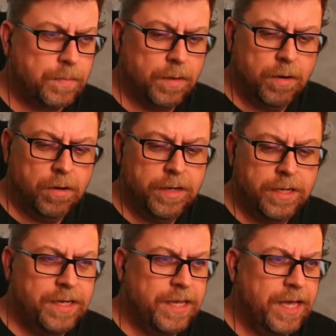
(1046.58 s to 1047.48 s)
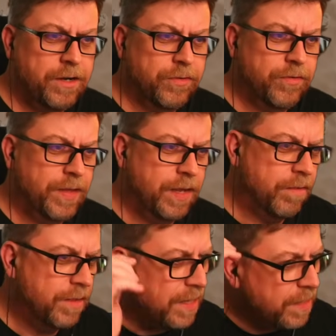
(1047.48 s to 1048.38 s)
are indicators that
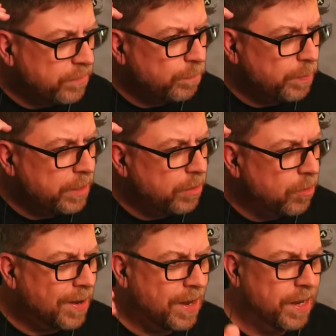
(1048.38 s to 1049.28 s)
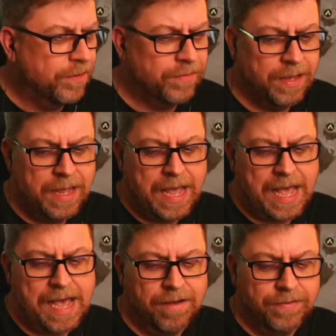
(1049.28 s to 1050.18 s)
these POIs
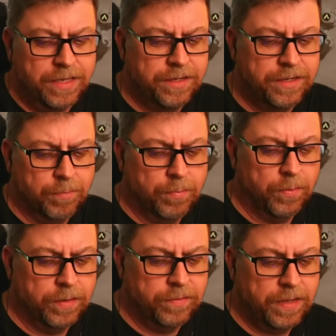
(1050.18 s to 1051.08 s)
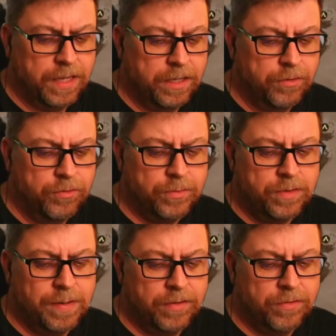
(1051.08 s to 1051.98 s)
have intel points. And usually when
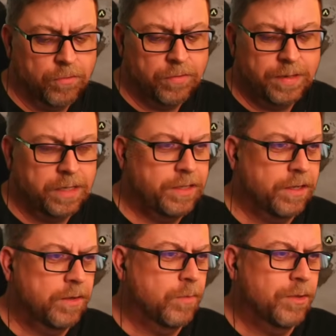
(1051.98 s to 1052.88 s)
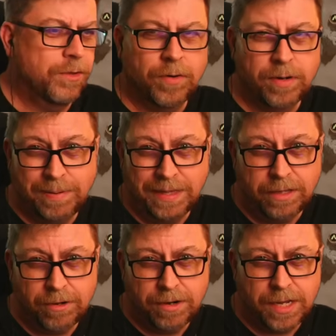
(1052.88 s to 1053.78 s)
you mouse over them, it'll tell you whether you've already been
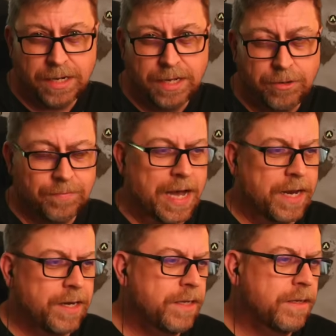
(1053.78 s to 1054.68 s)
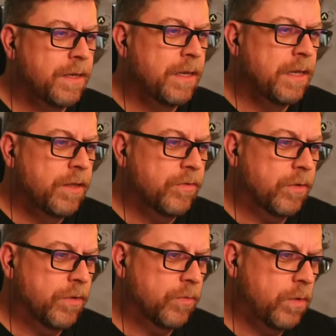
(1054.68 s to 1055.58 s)
there or not, and you've gotten it.
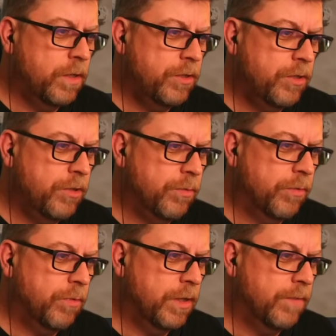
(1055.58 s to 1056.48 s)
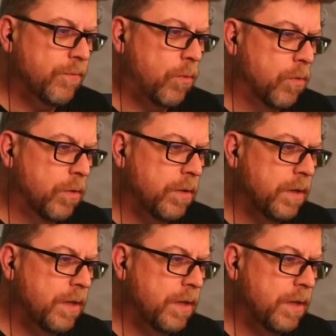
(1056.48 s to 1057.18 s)
So there's 1, 2, 3, 4.